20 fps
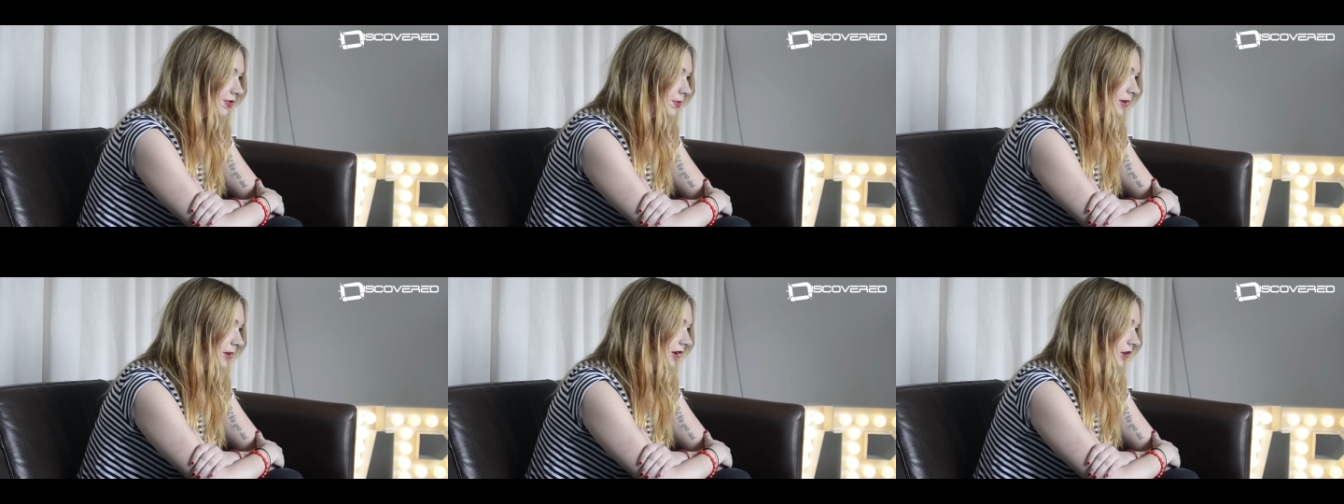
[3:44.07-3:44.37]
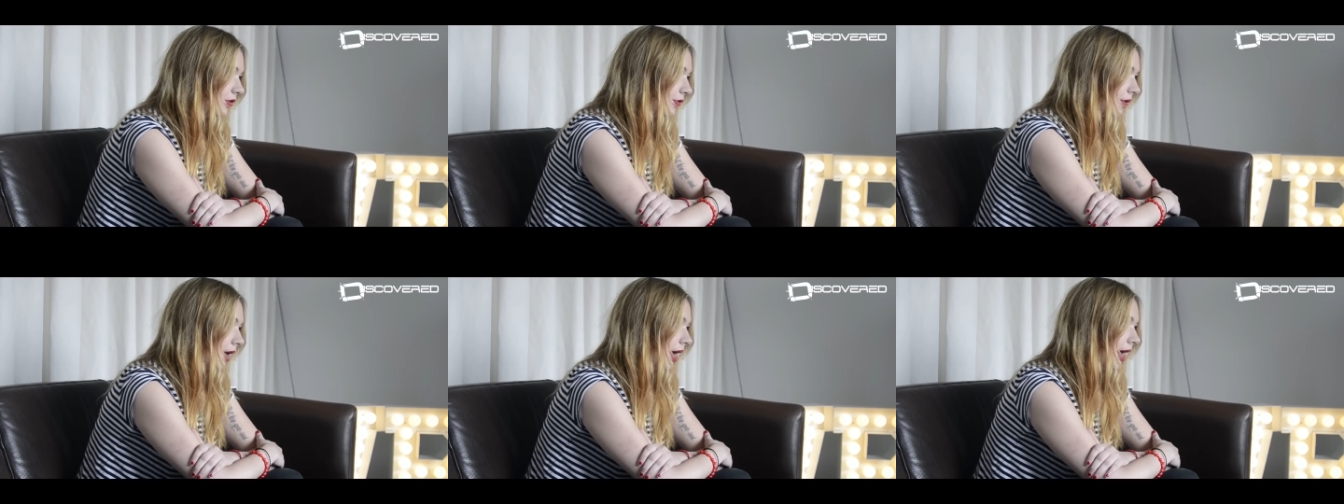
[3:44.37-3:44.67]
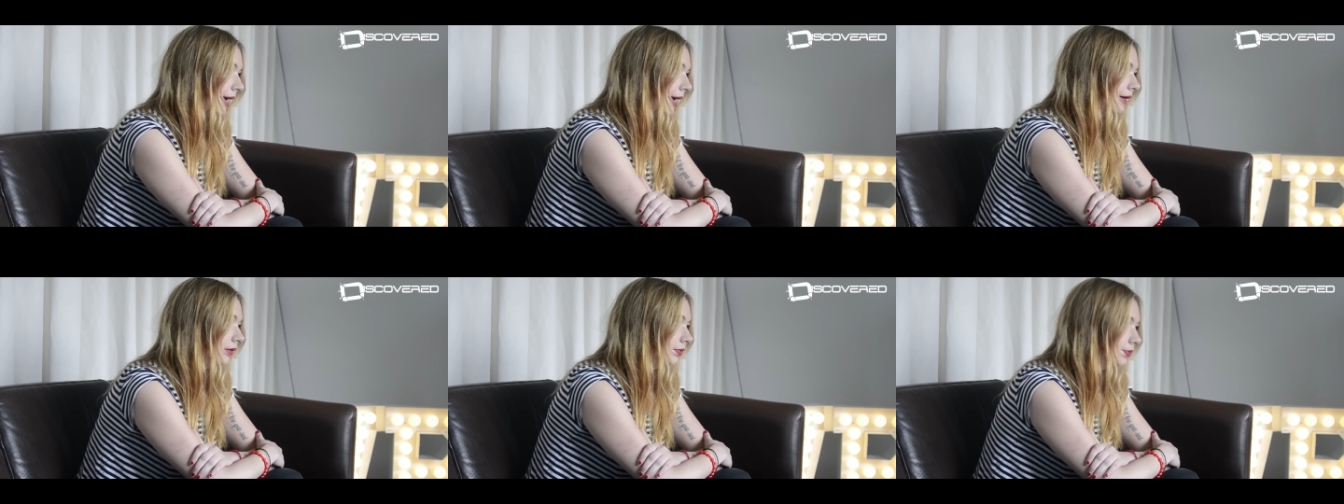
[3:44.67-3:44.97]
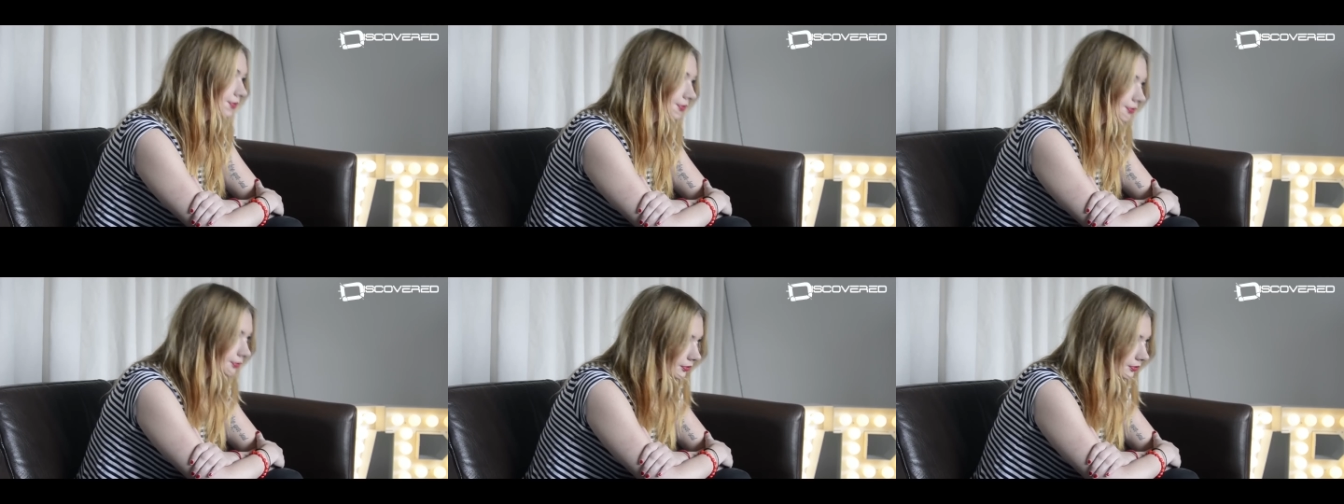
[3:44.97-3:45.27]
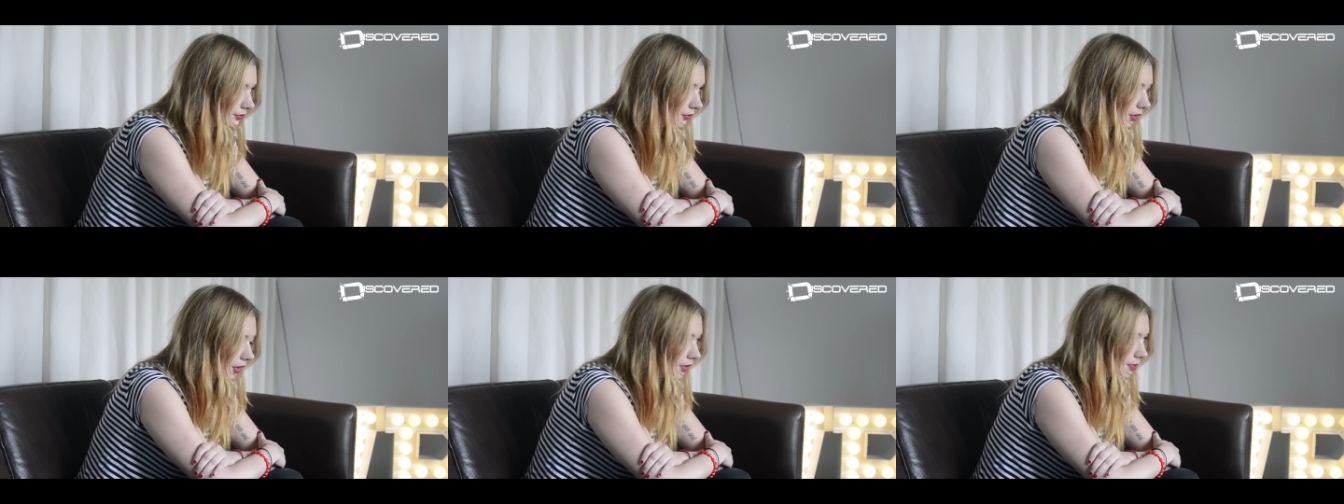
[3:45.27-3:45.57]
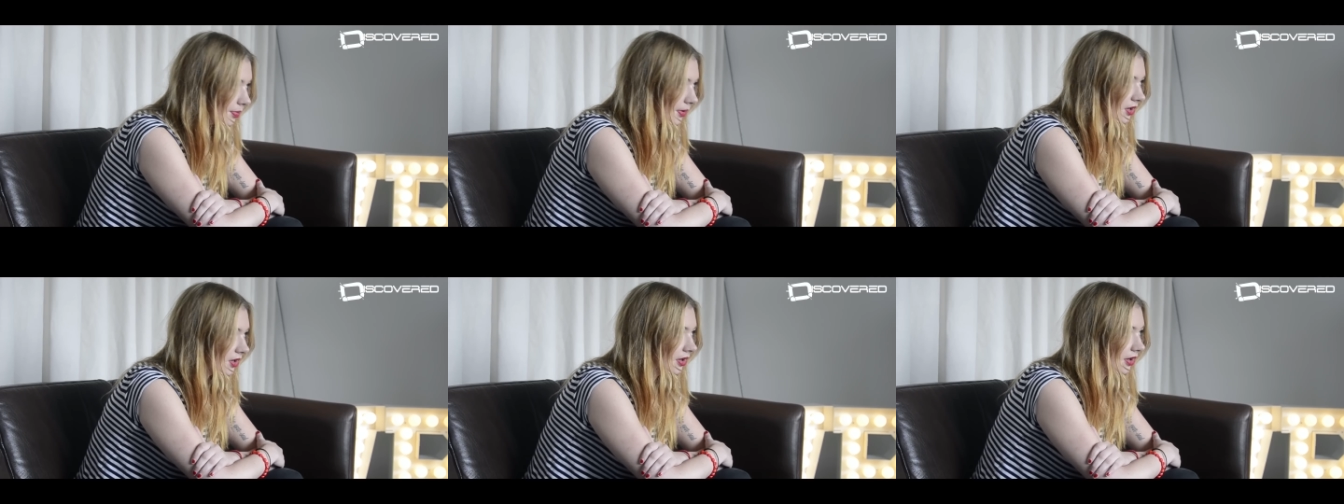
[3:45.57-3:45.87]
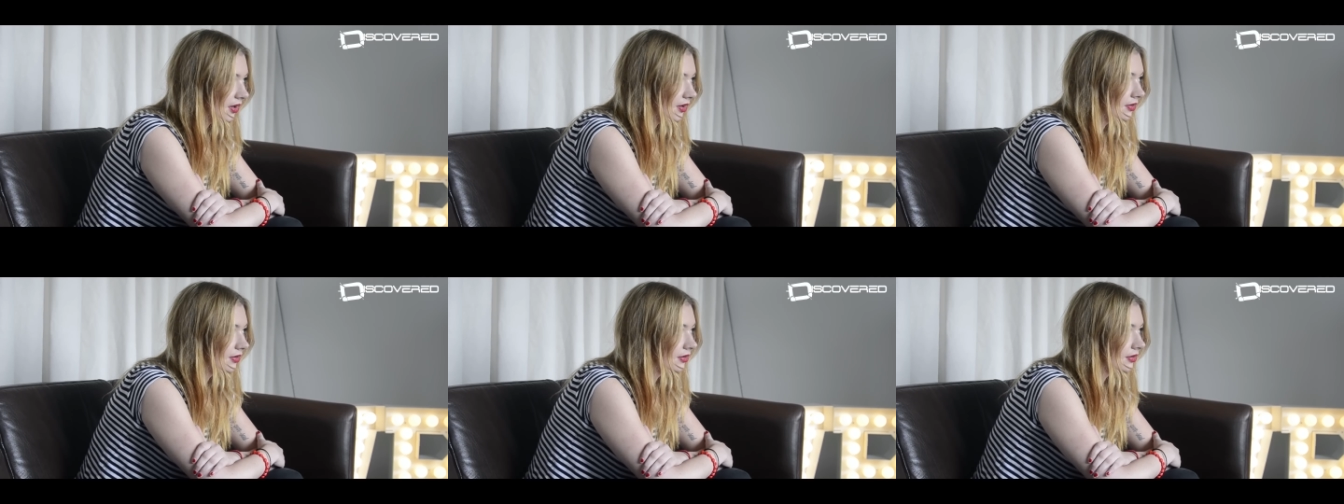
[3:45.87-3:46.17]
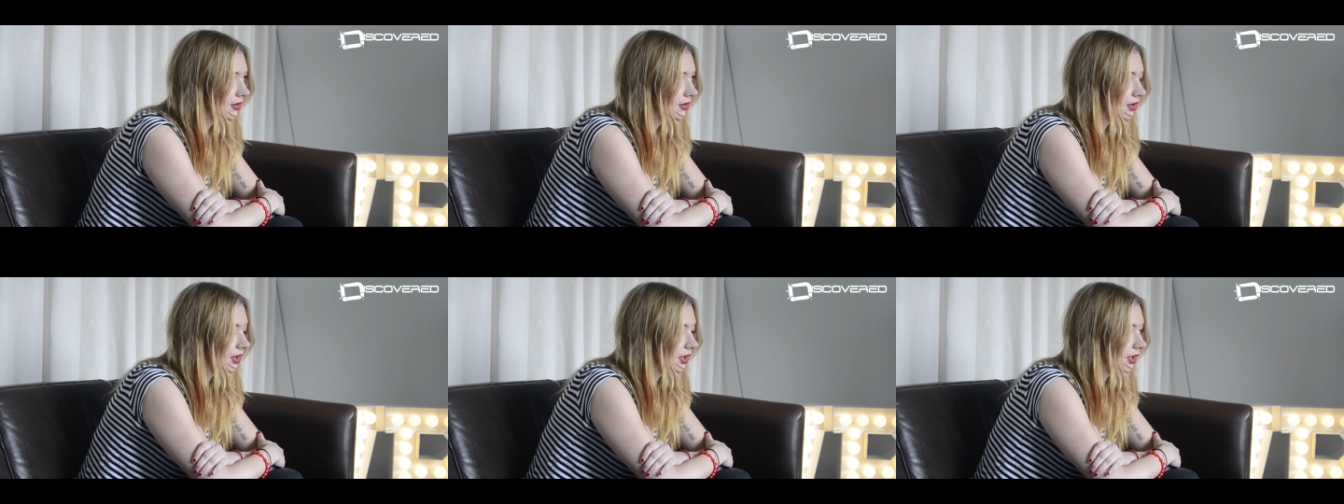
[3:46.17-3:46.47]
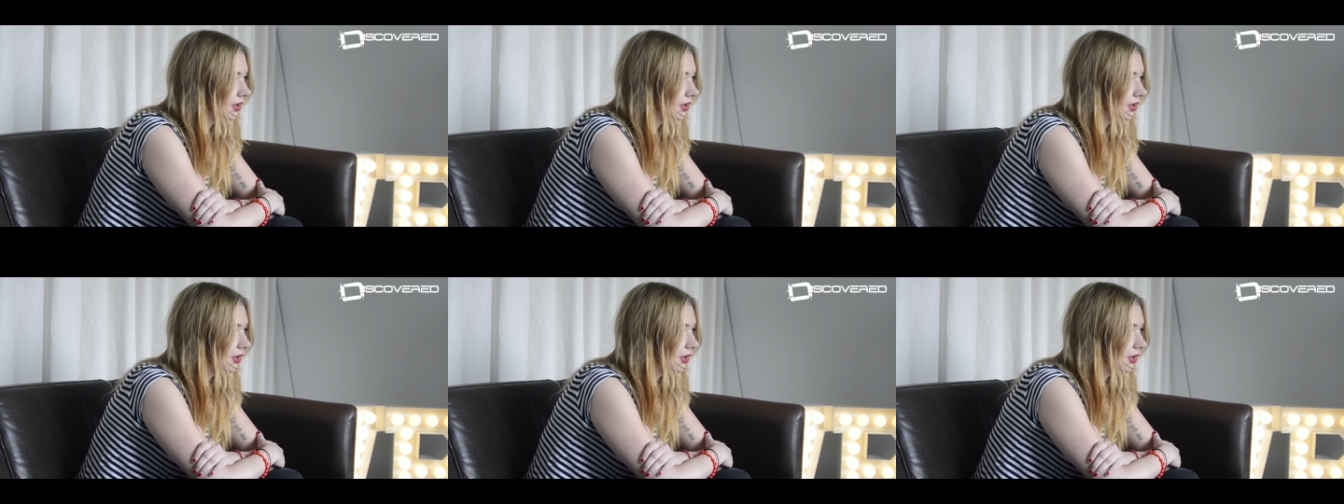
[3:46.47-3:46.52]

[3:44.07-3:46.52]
to be cry because